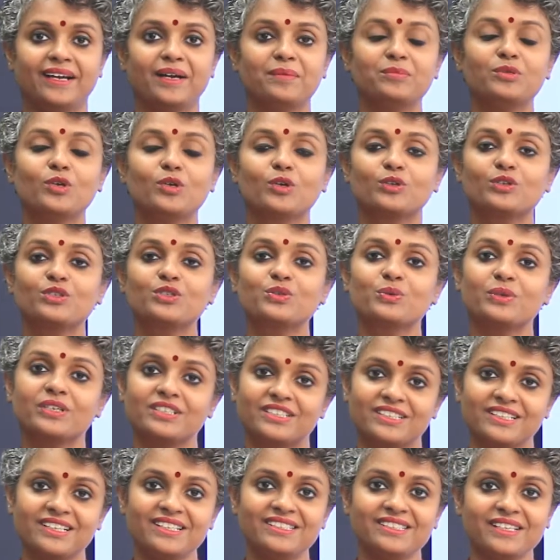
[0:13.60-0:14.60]
I'm Dr.
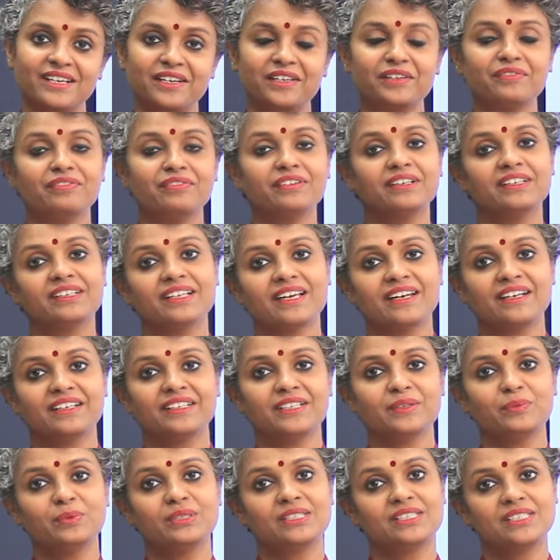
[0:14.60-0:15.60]
Suvarchala, Scientific
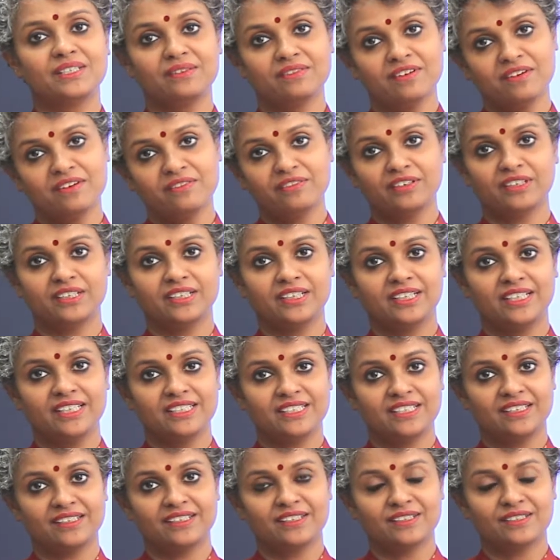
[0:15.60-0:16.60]
Director with Ziva Fertility
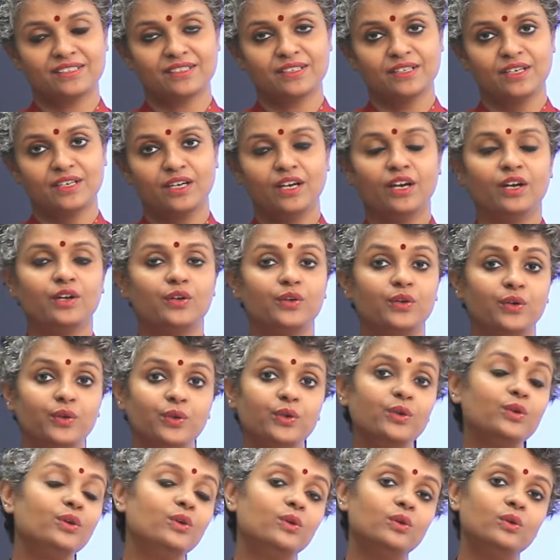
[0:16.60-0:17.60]
Centers. Do
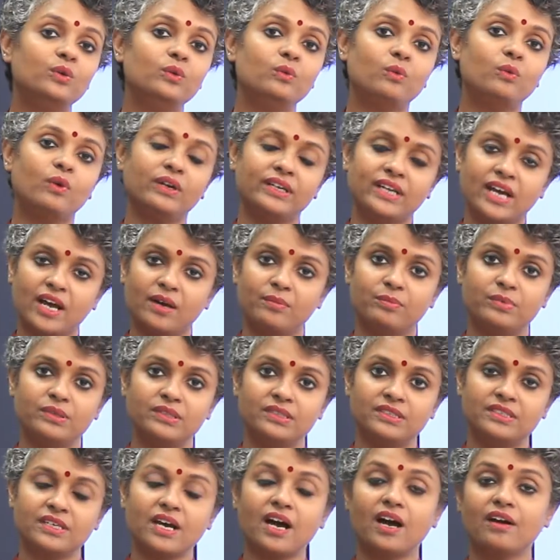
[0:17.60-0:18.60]
you know what
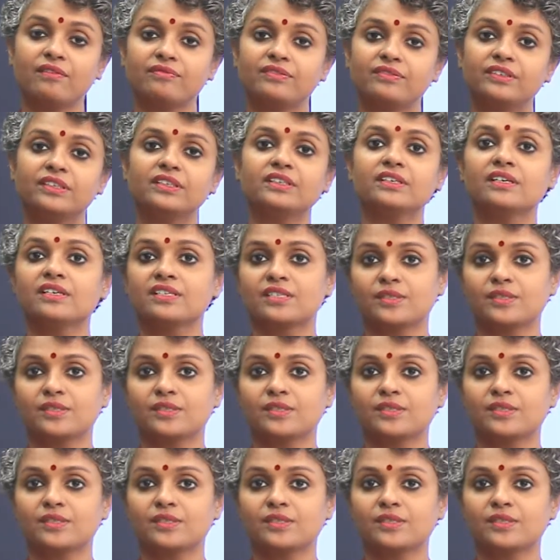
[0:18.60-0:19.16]
happens after a